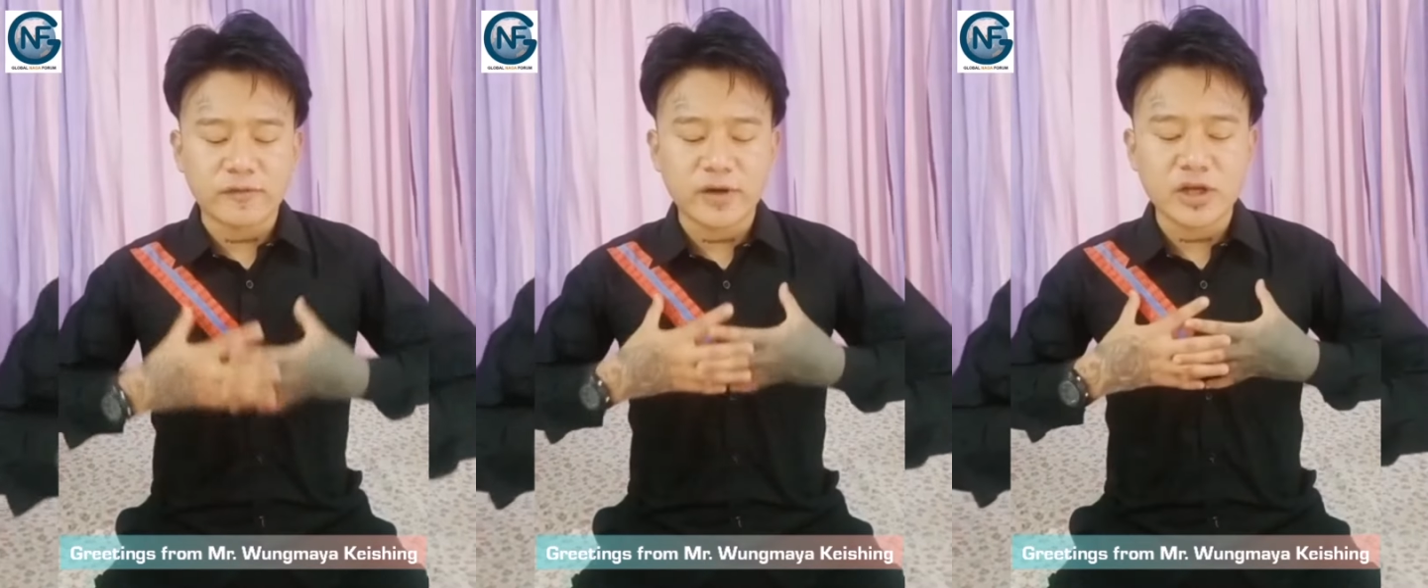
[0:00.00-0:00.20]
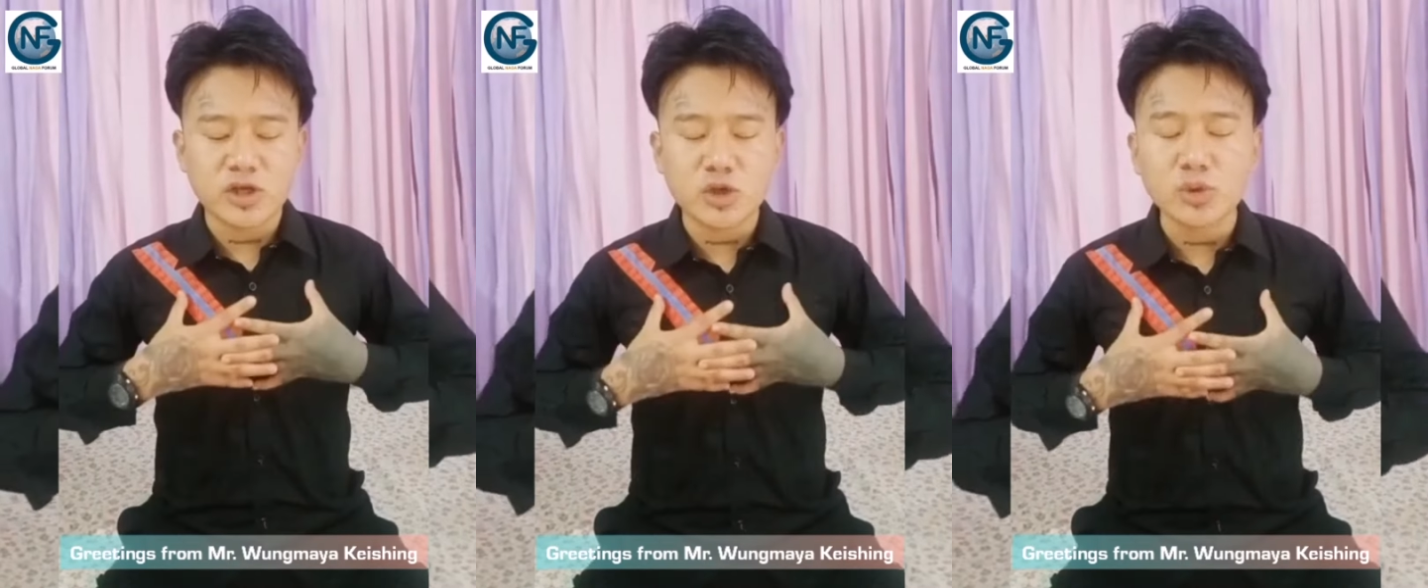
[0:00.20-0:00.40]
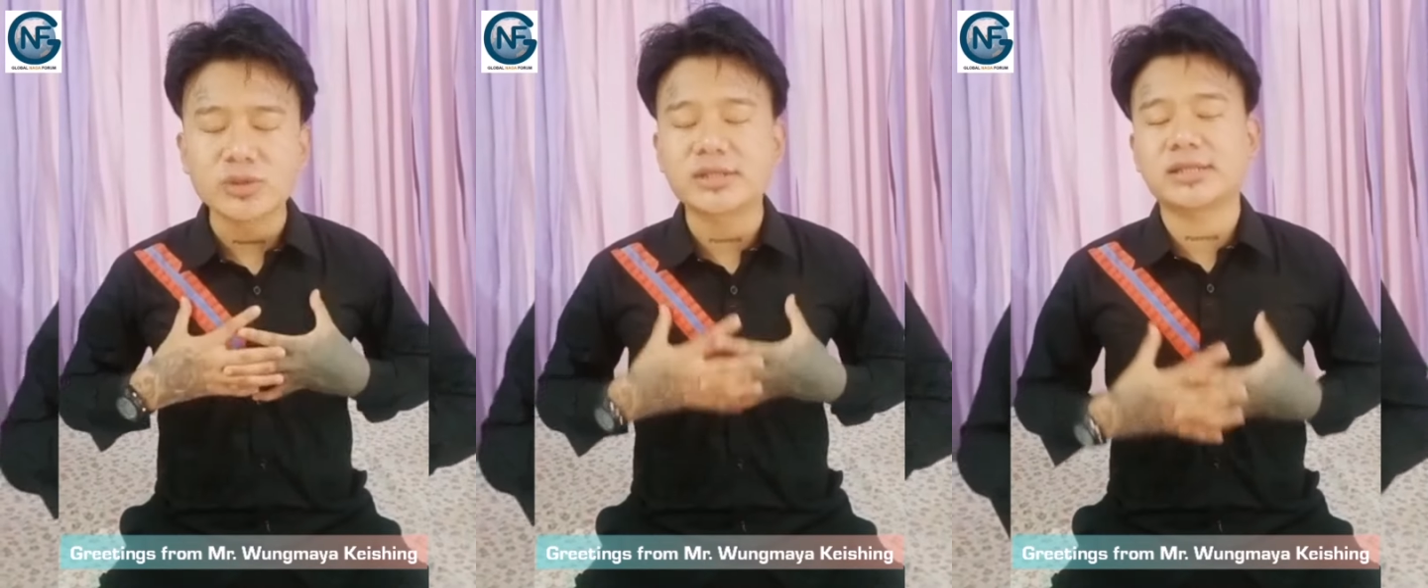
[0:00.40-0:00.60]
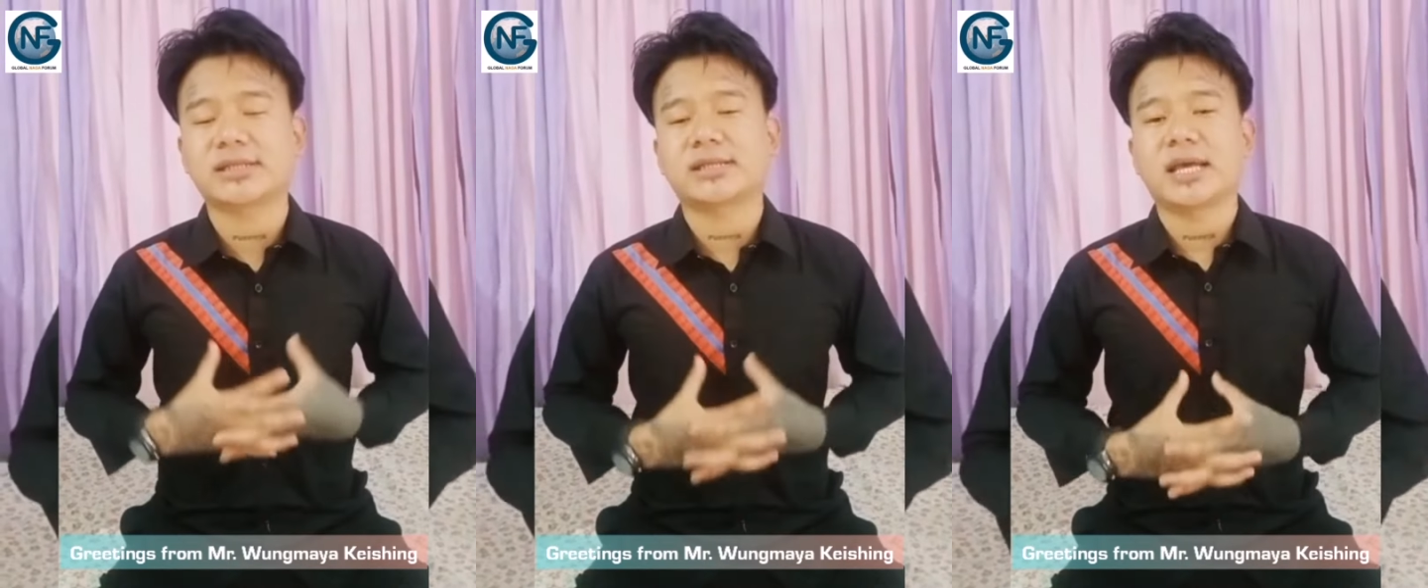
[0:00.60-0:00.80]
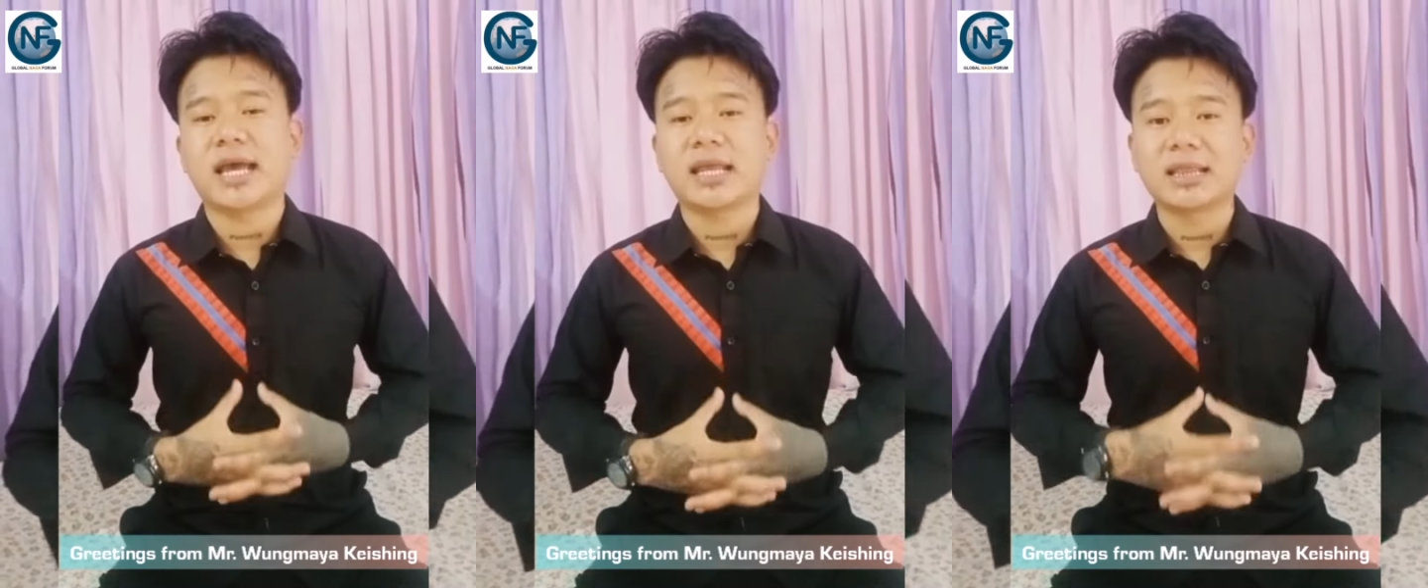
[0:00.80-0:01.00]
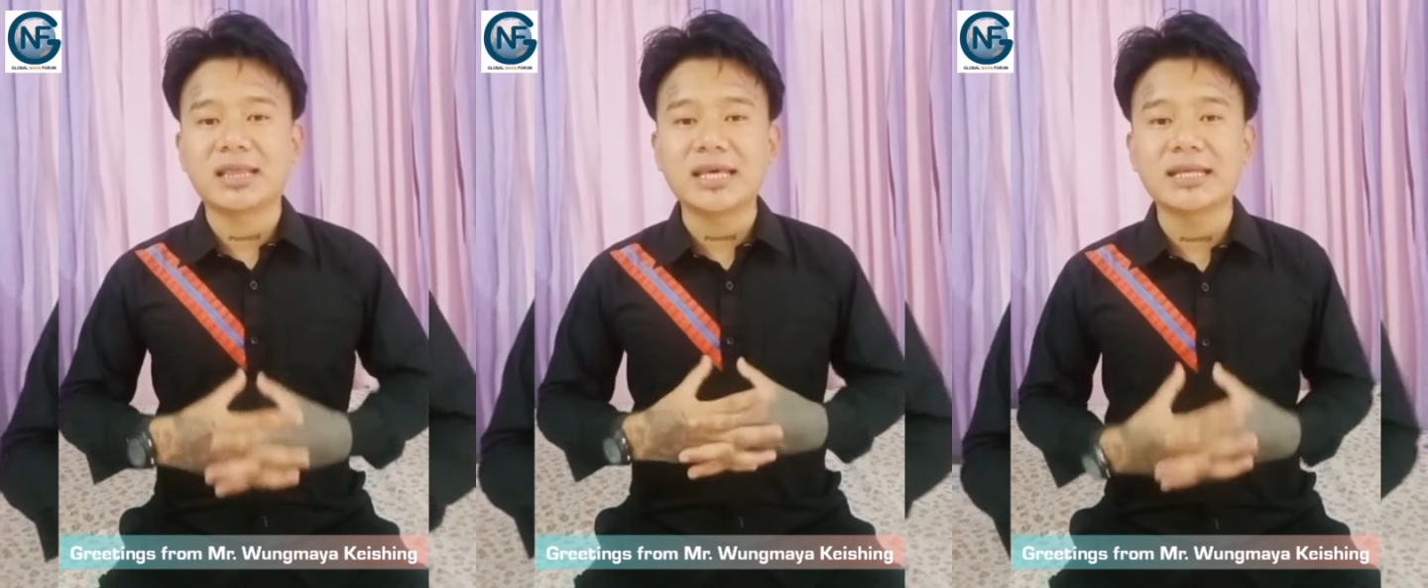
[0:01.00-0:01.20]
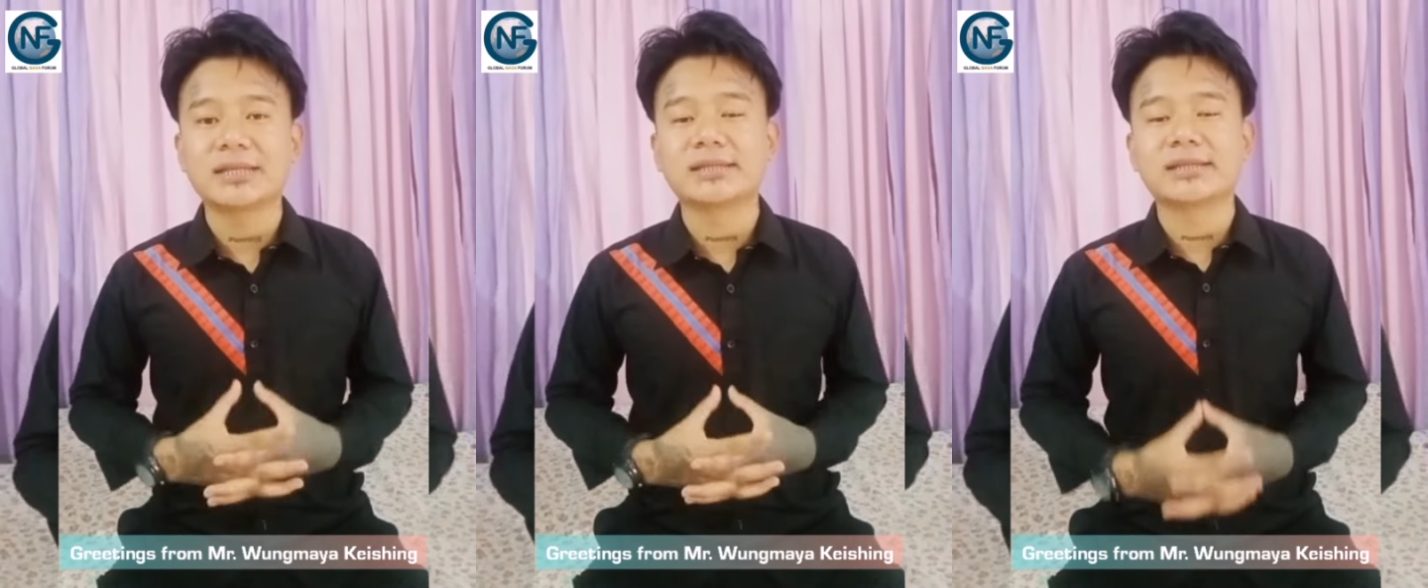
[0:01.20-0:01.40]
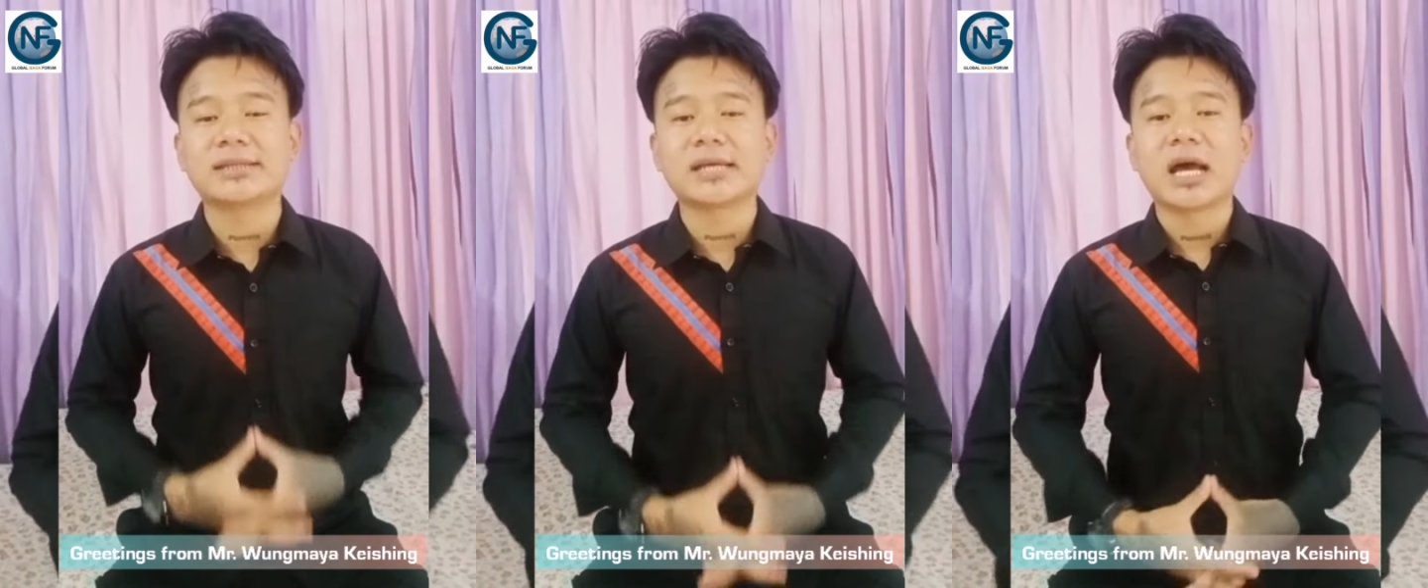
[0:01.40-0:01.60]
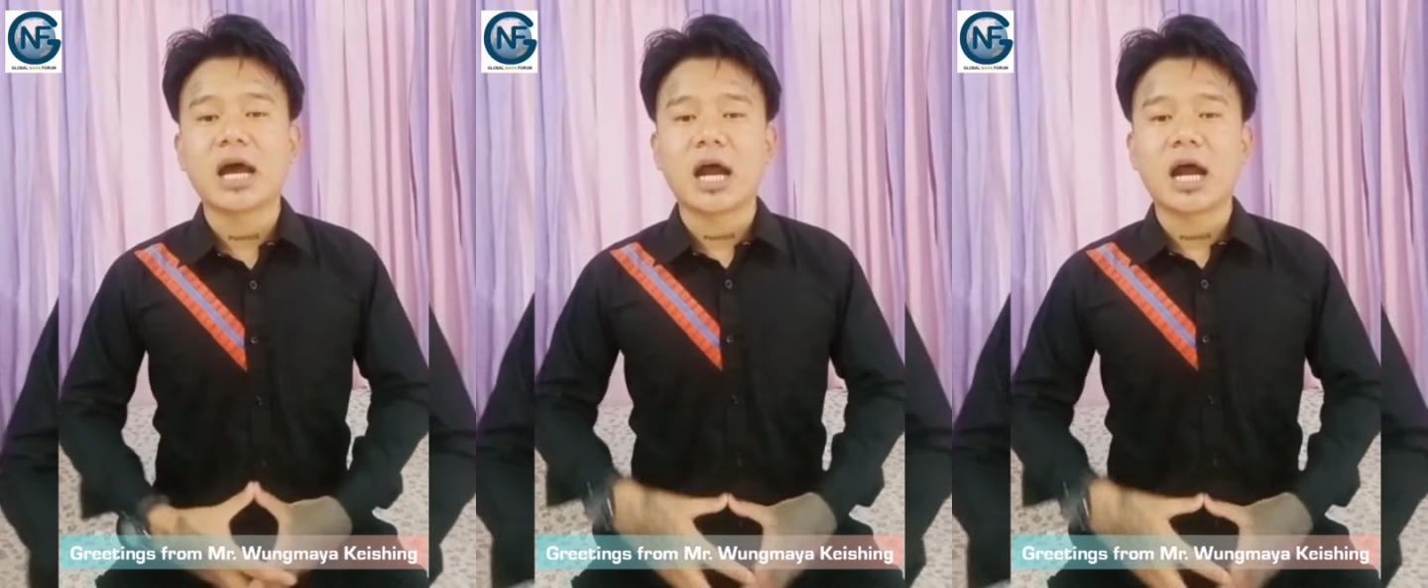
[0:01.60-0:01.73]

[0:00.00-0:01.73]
our youths and leaders,